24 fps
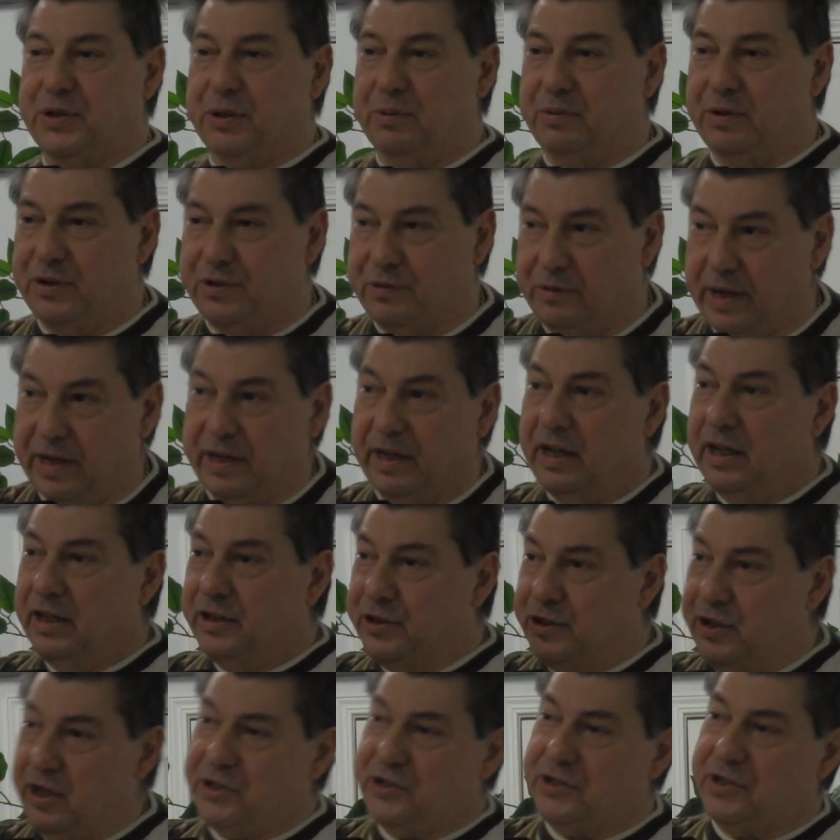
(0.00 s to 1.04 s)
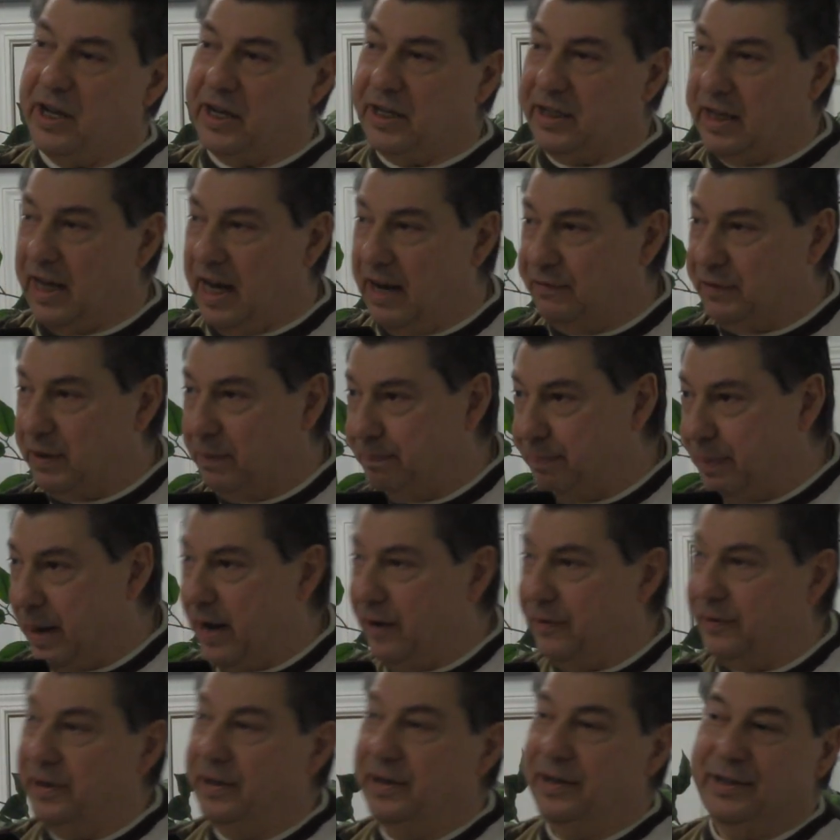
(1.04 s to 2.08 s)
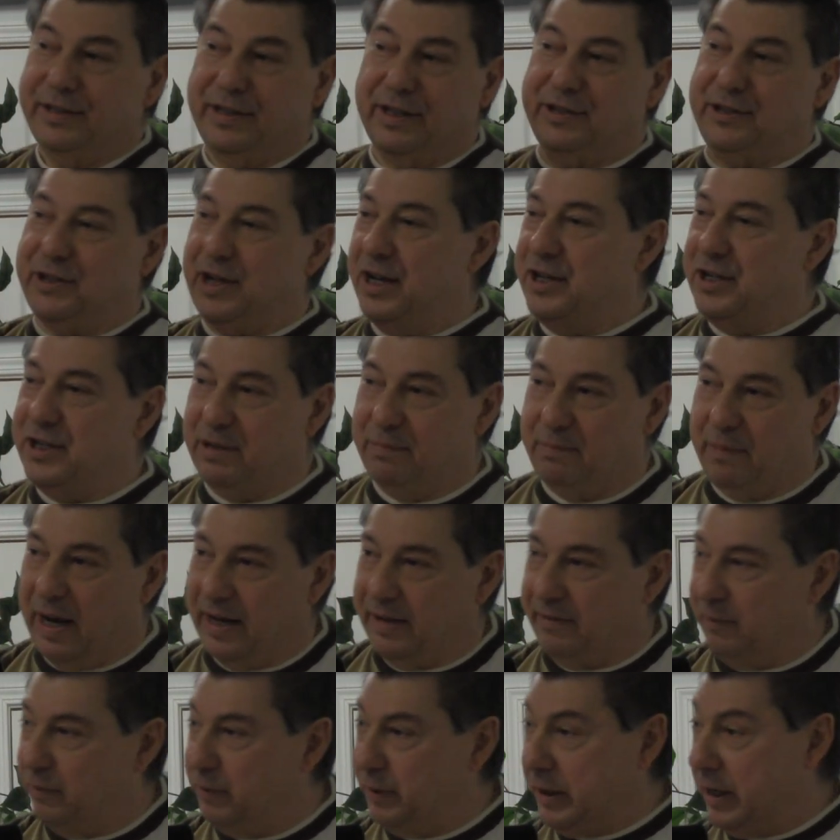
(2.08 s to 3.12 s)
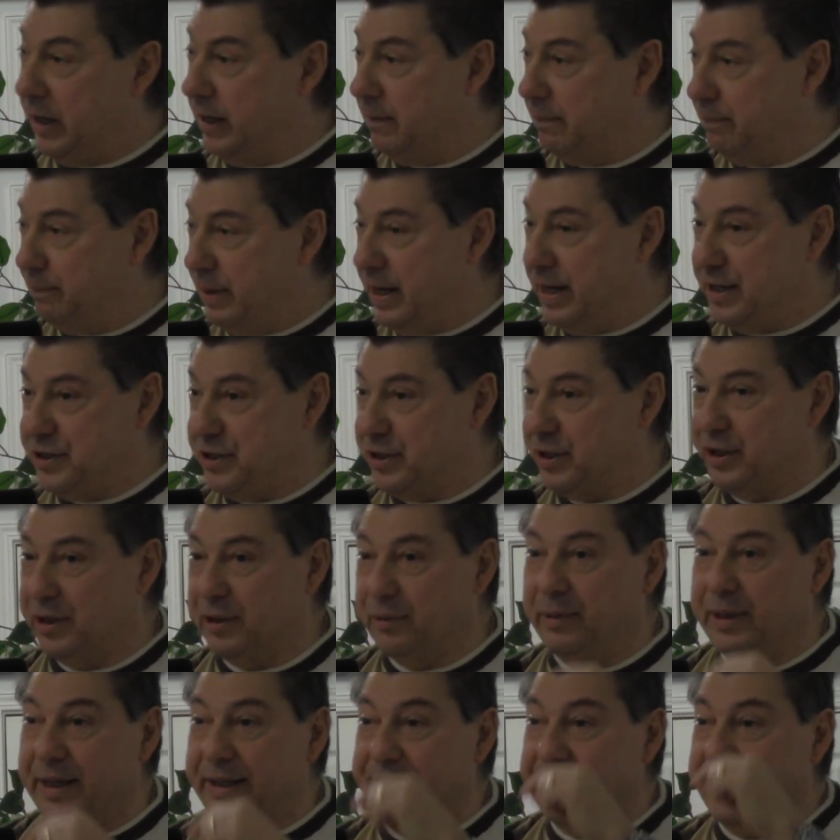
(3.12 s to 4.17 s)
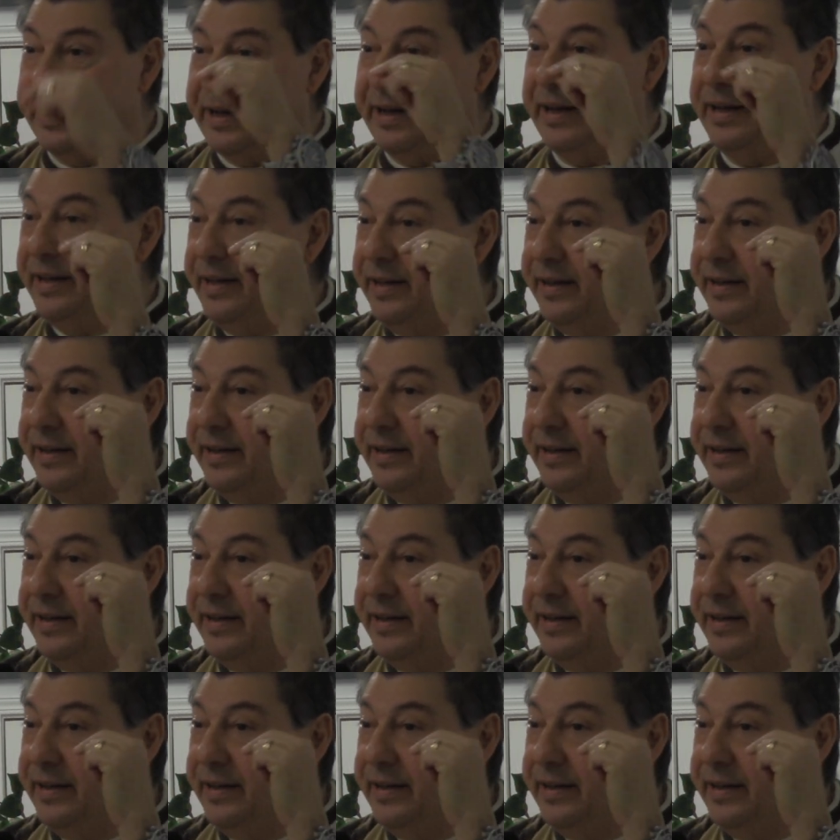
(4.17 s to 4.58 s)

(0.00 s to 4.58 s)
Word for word: to a drink, just like you have the power to change your mind on what kind of pants you're going to wear today.